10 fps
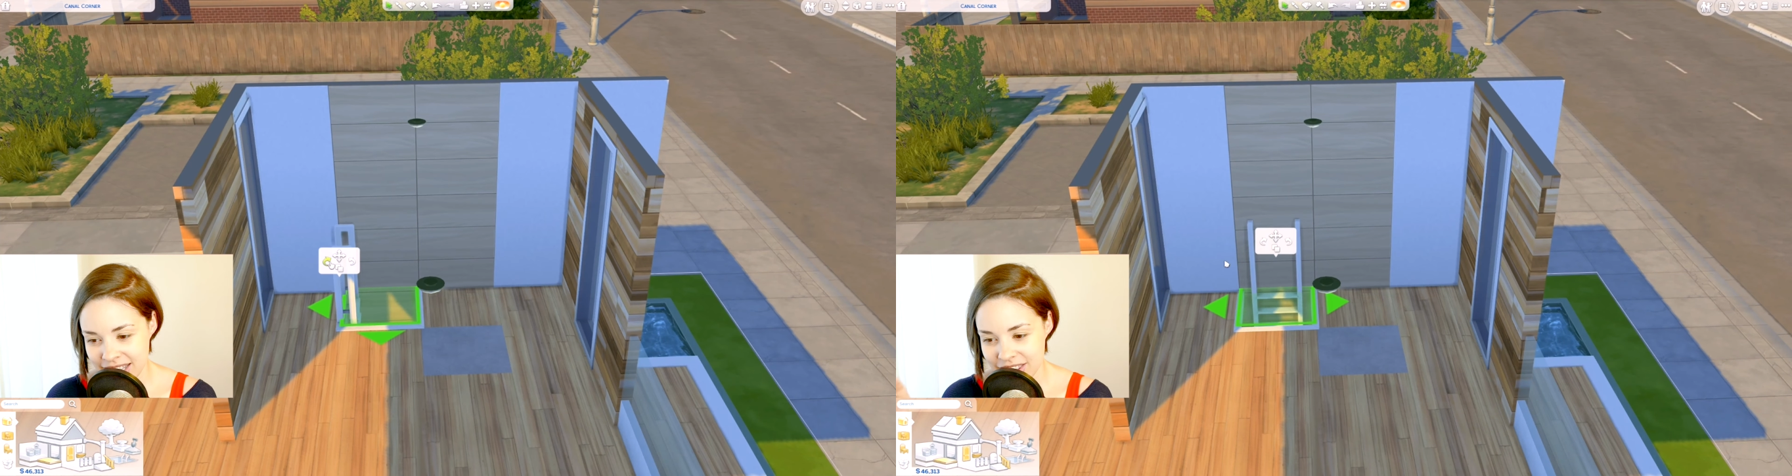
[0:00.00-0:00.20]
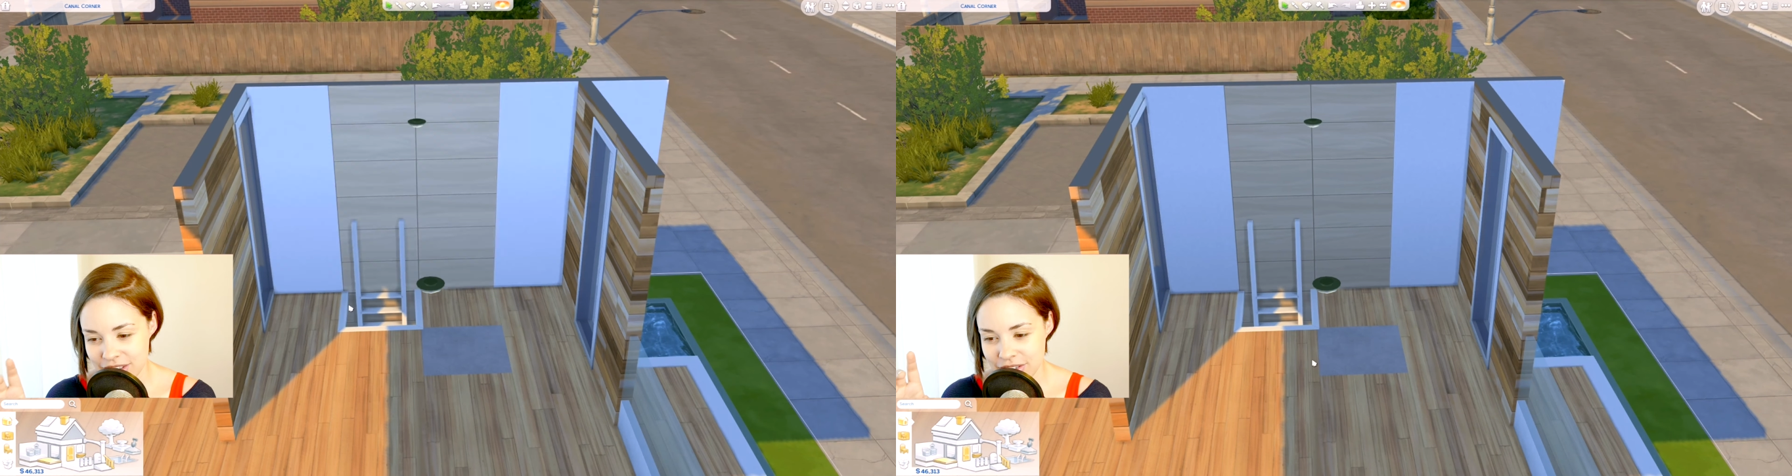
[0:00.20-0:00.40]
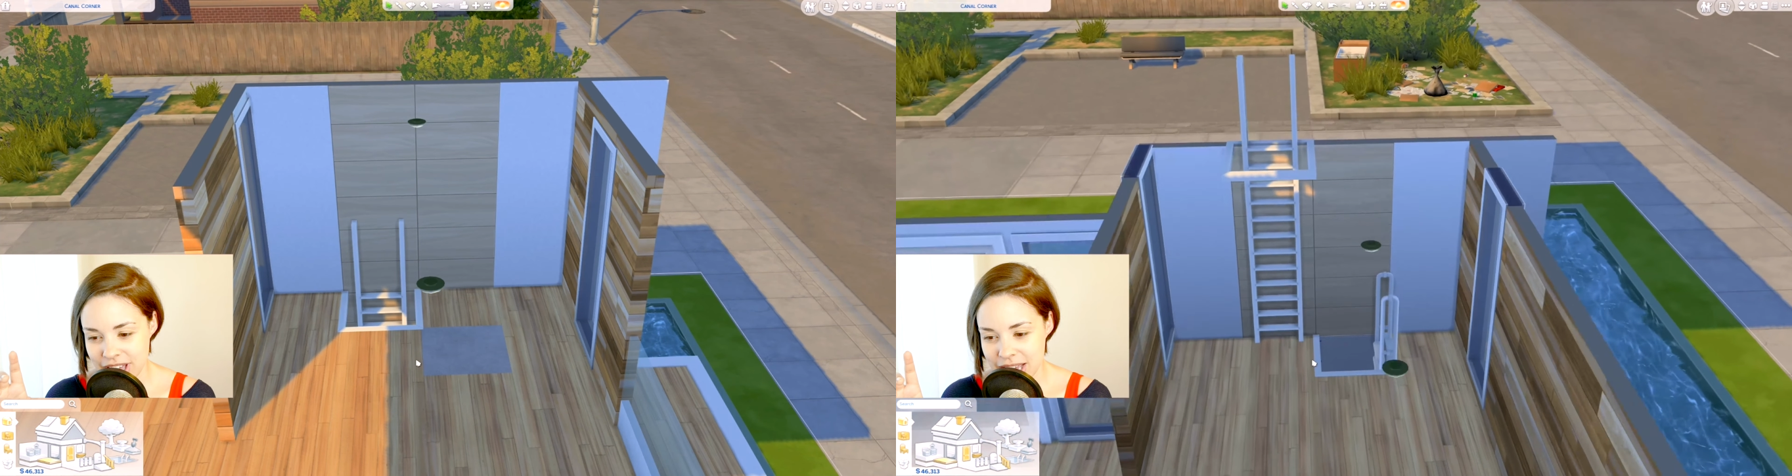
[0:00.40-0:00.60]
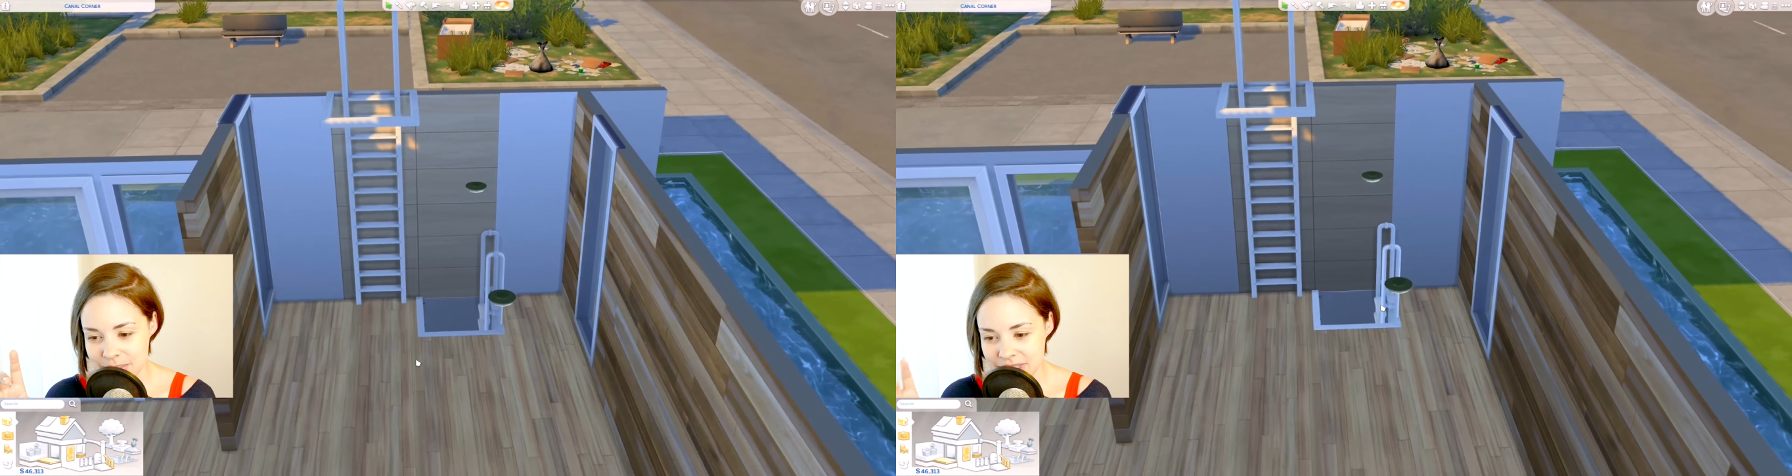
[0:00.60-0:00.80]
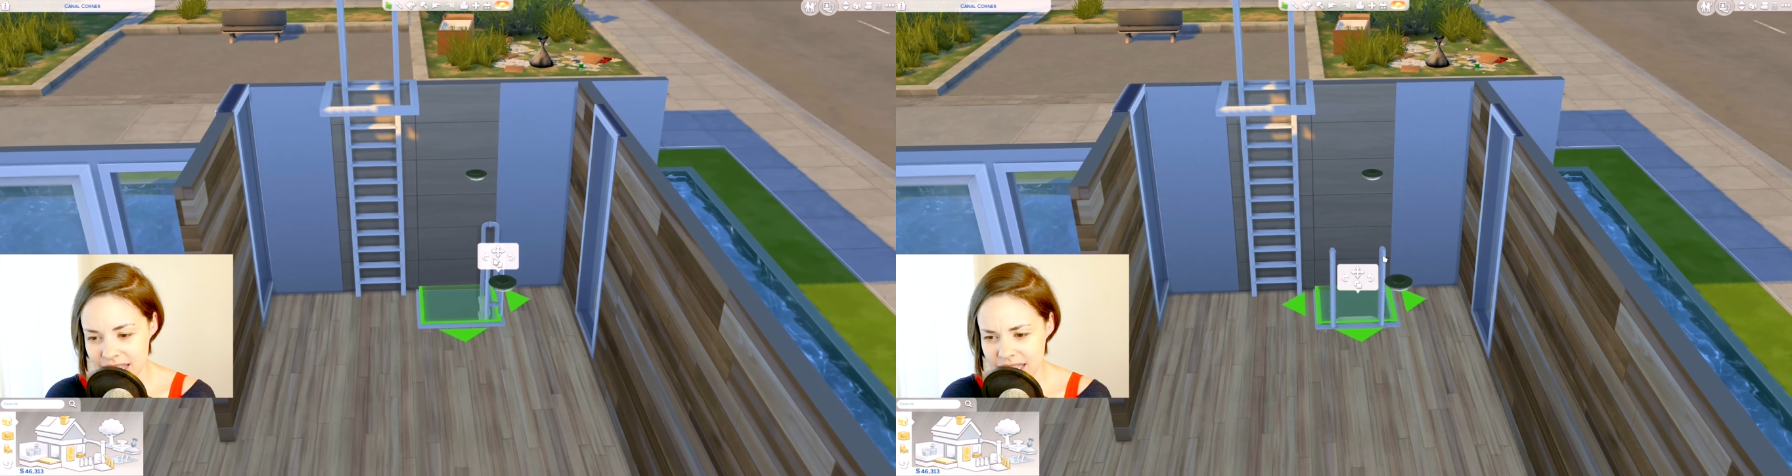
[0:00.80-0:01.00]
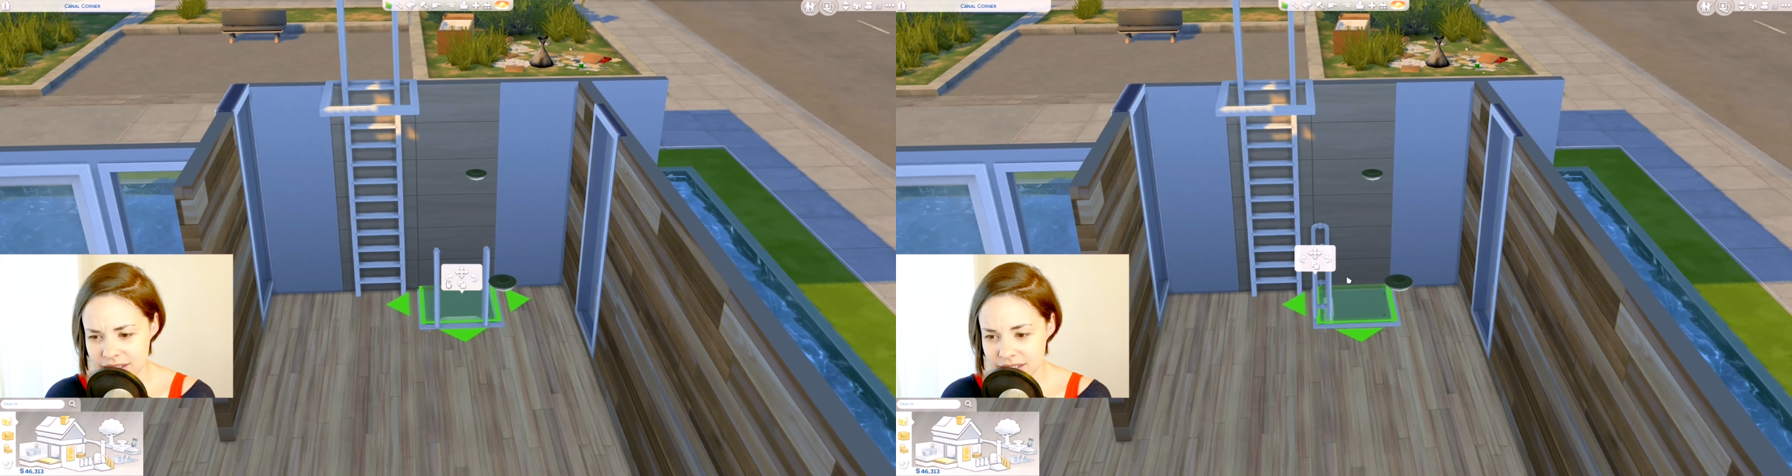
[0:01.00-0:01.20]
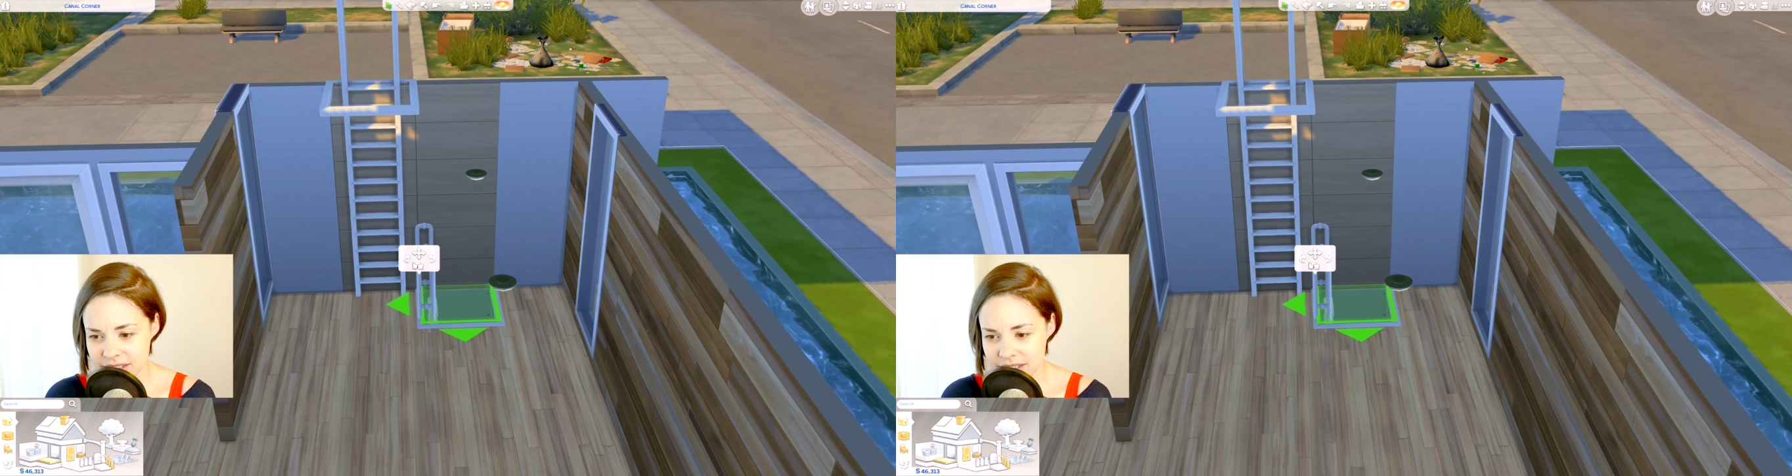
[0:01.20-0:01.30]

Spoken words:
Though I'm not